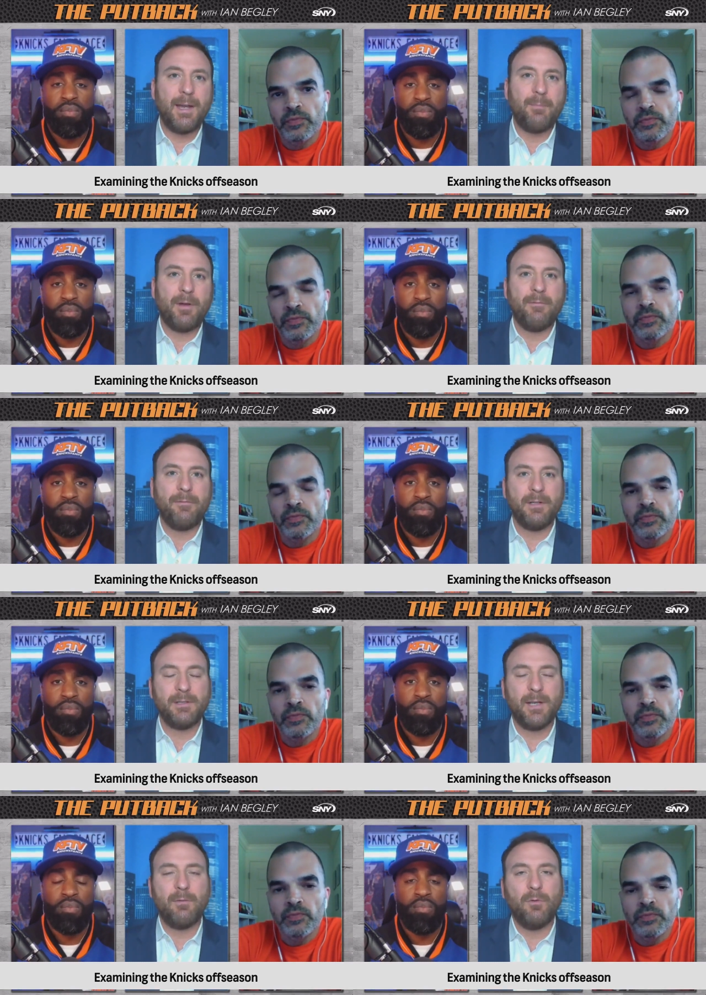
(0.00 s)
Speaker 1: cap on for a
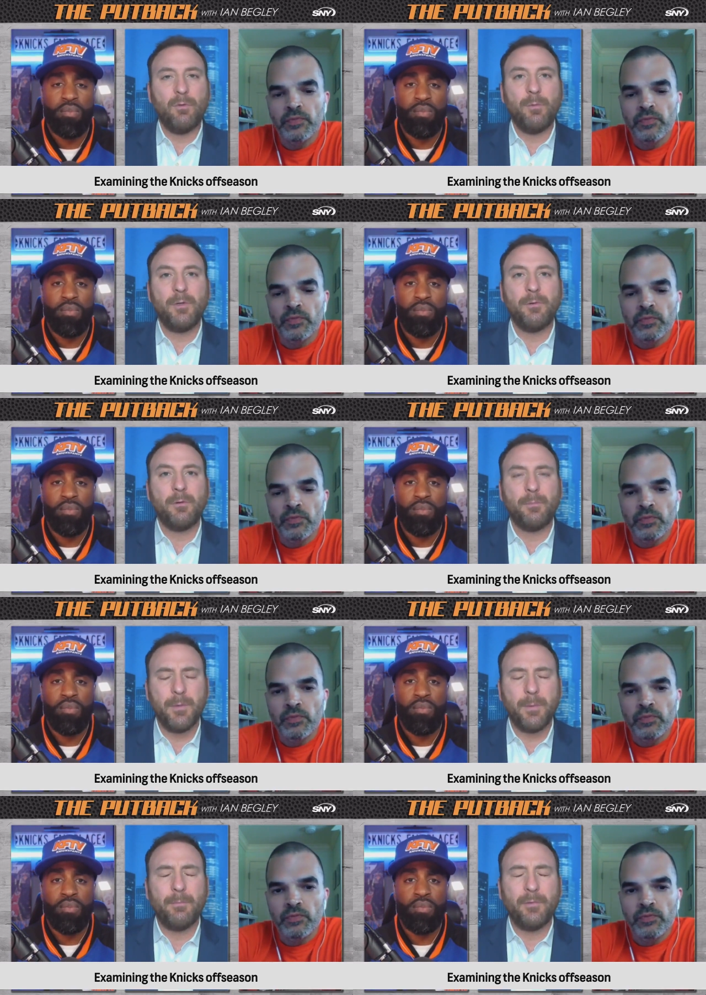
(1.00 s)
second. What would your,
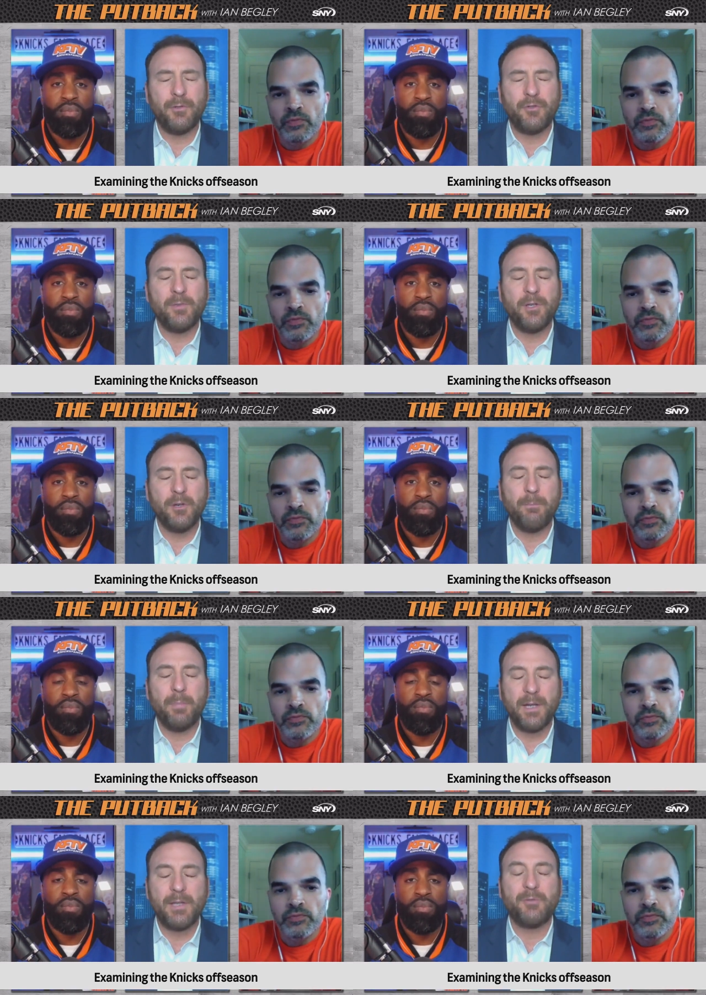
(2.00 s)
your, your excuse me,
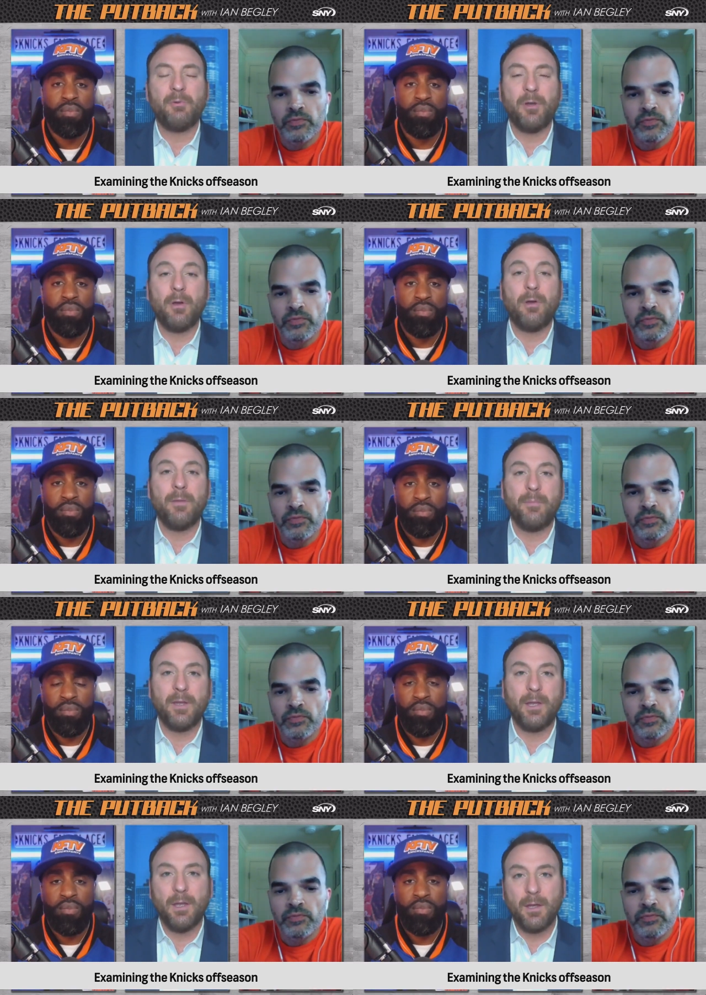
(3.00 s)
your biggest priority
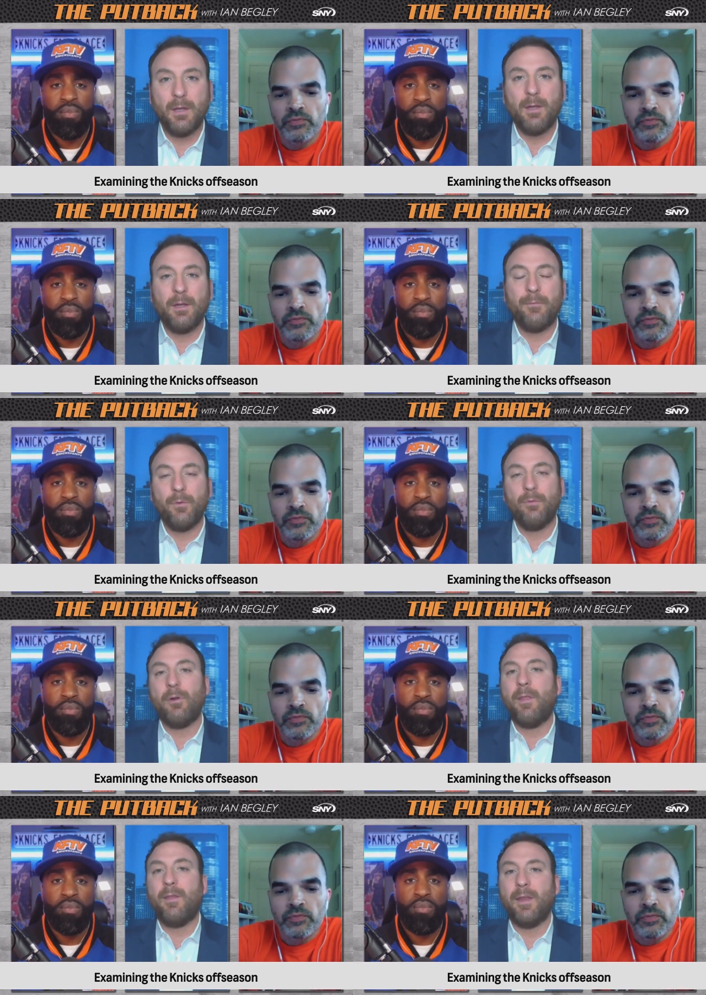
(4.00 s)
be if you were
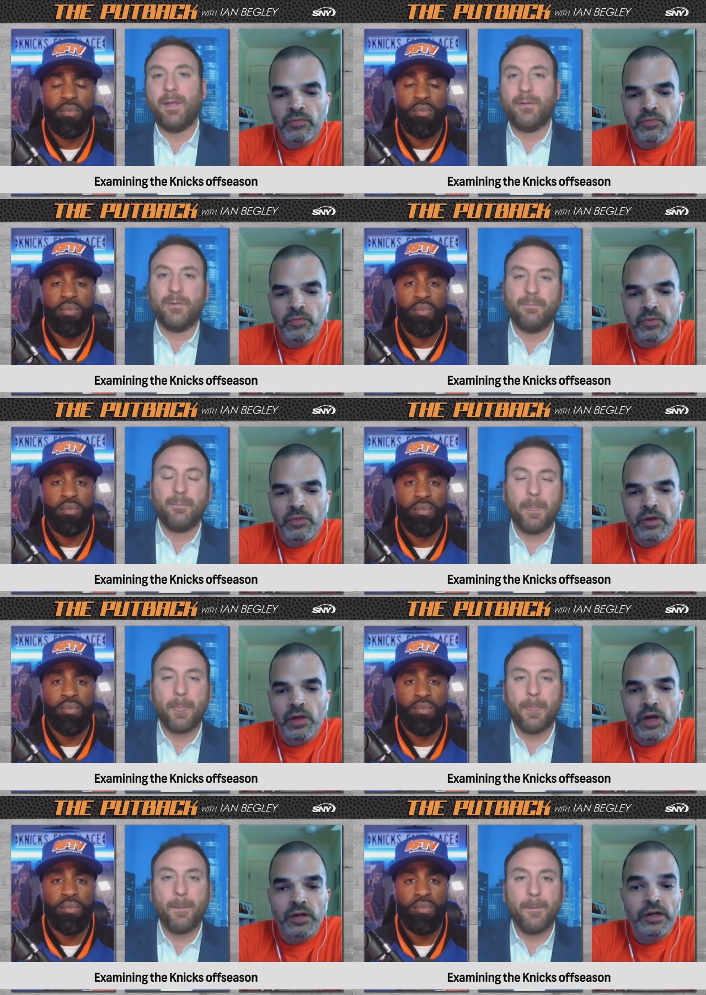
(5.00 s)
running the Knicks?
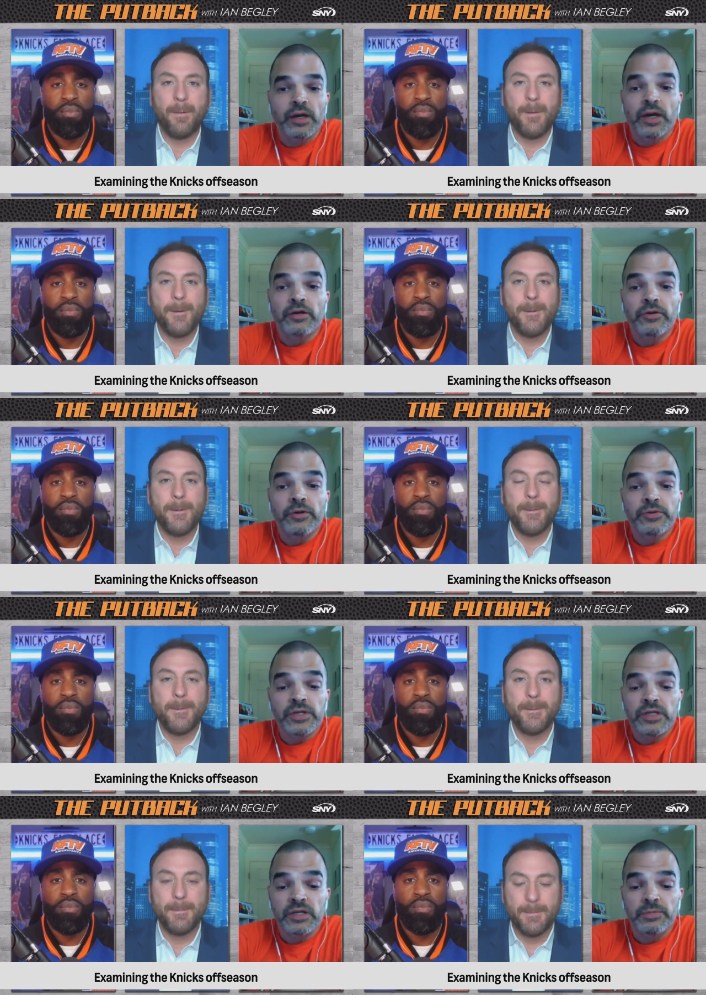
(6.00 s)
Speaker 2: Again, I agree
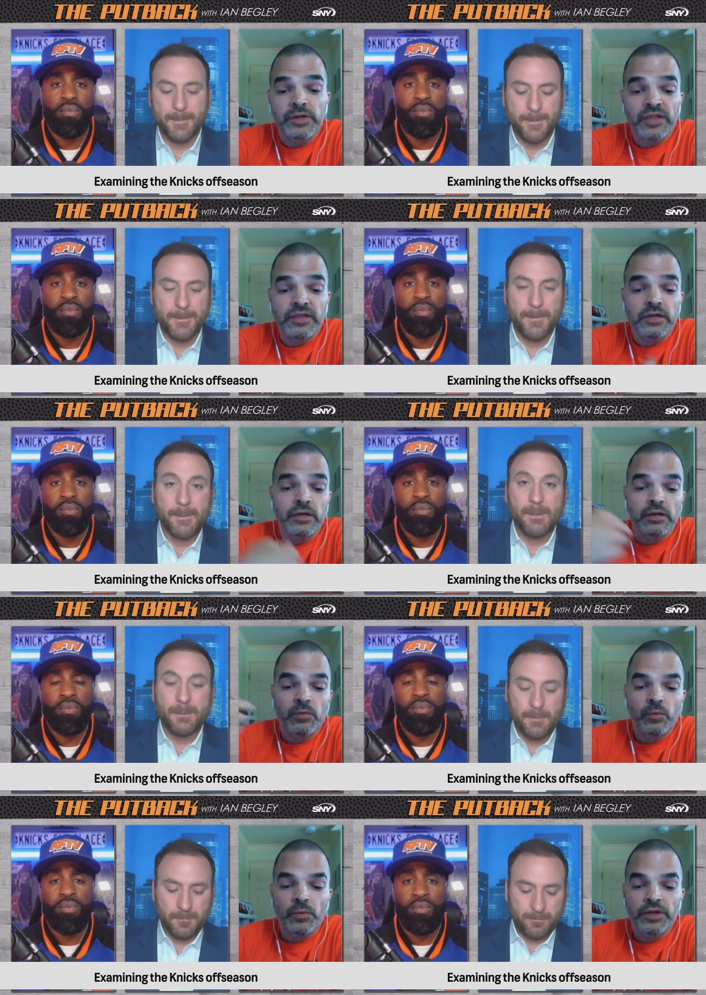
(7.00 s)
with C P. I think
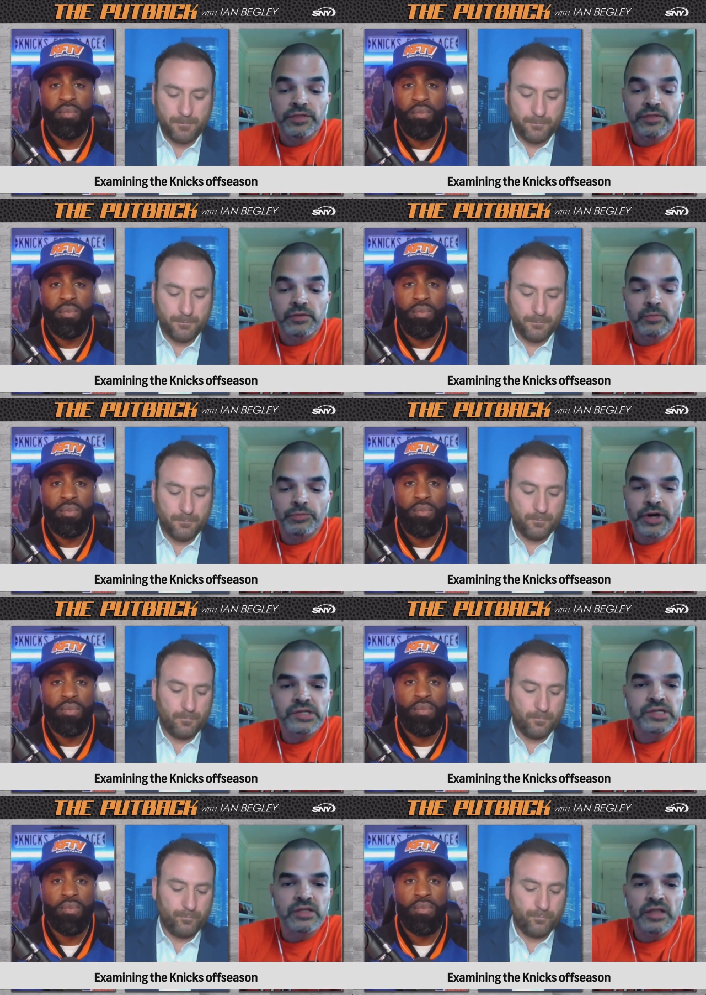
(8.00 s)
with
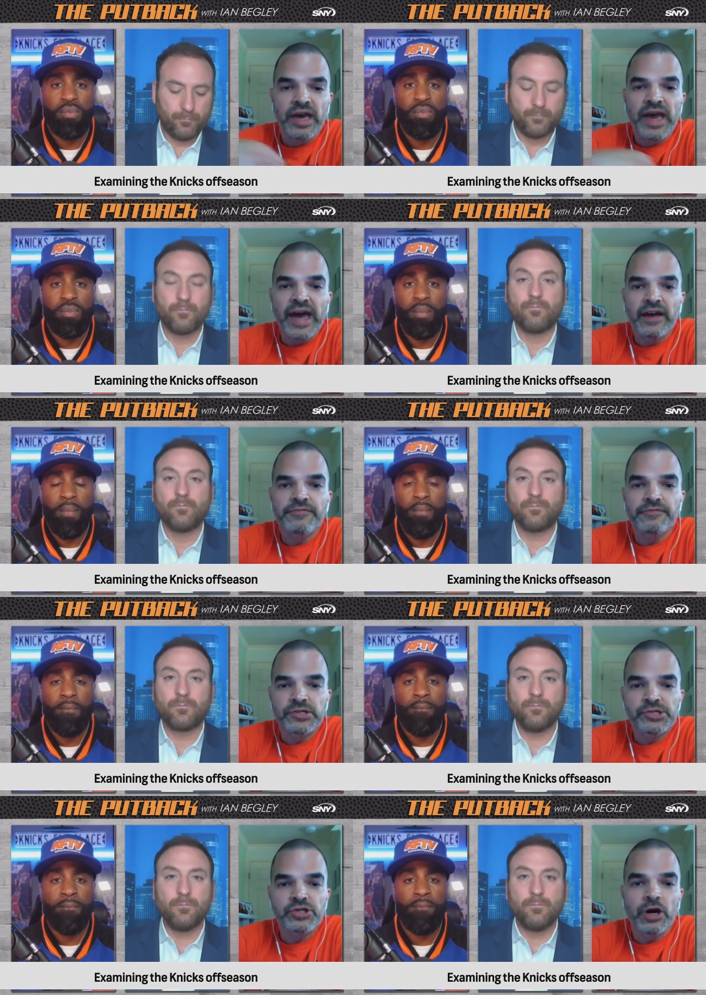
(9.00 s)
Brunson, they have
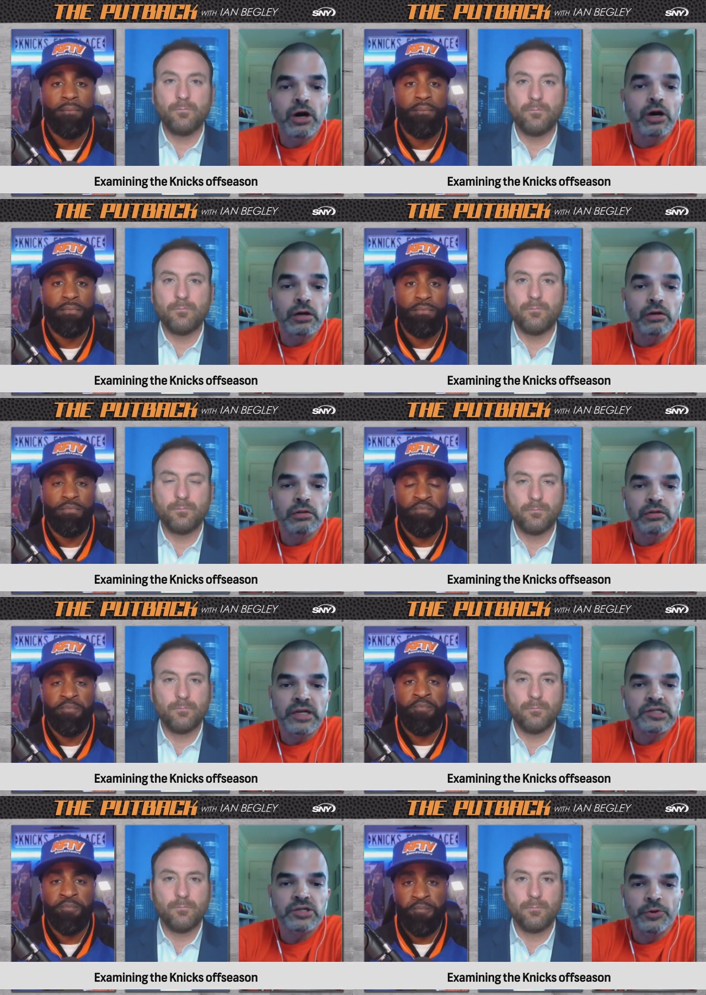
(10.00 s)
the star
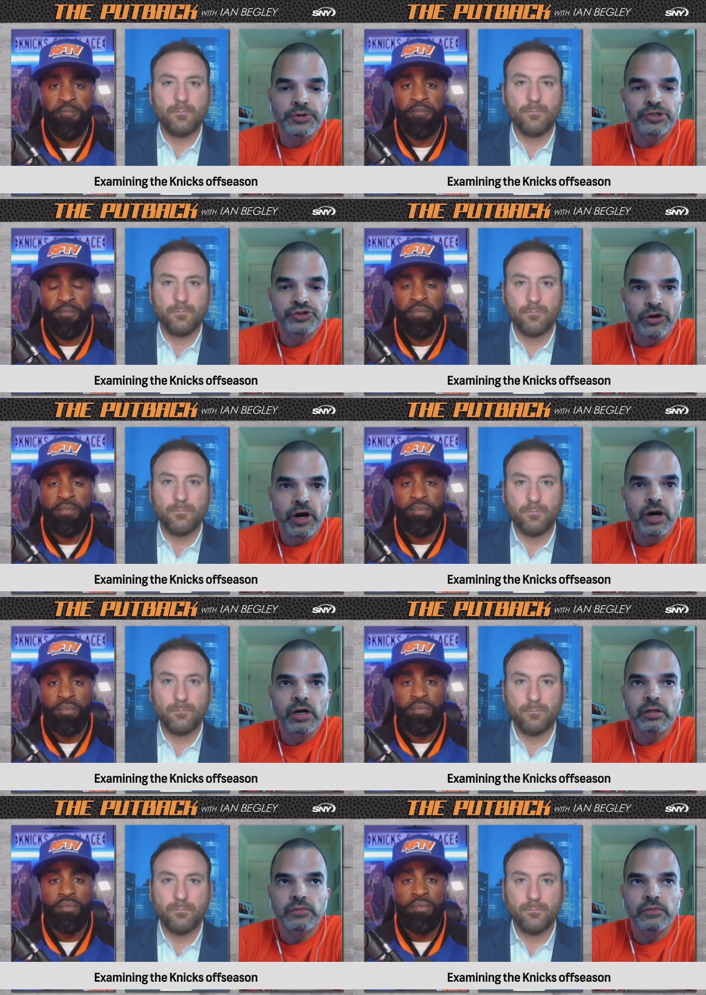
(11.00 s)
that's going to draw